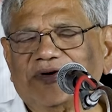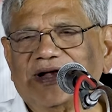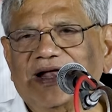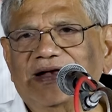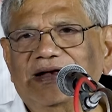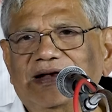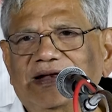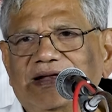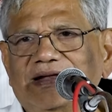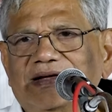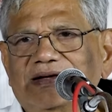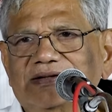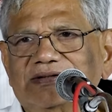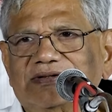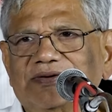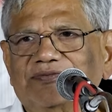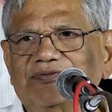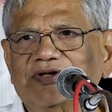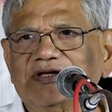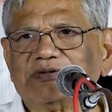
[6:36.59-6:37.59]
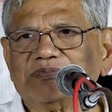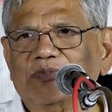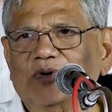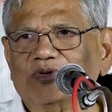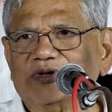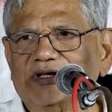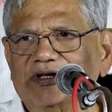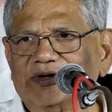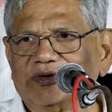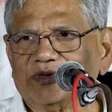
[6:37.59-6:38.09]
10 years of this
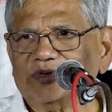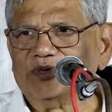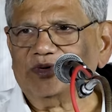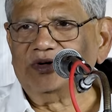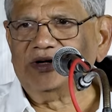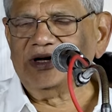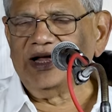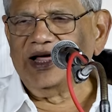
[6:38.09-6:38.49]
Modi rule.